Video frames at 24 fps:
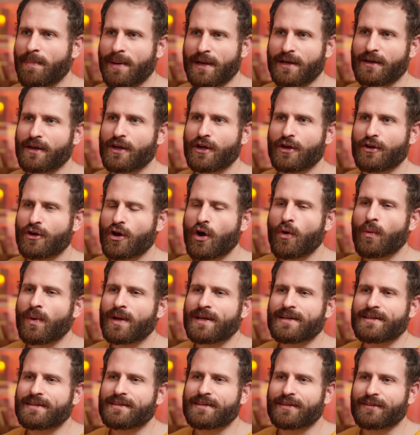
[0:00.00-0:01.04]
But no
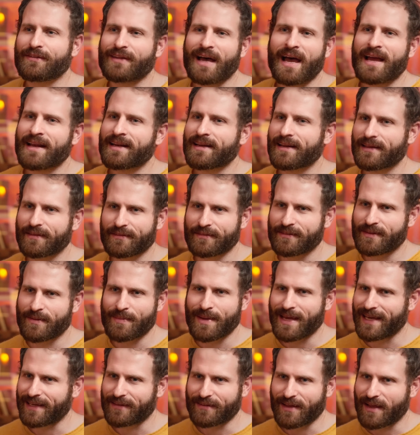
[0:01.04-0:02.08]
one designed us to
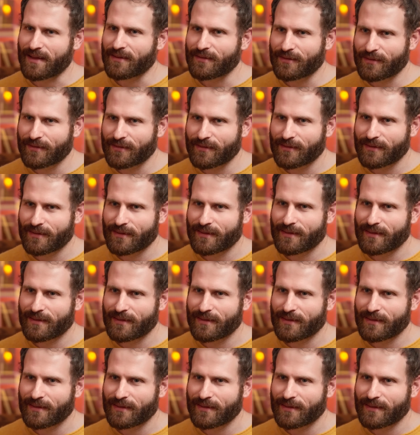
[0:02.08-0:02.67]
make sense.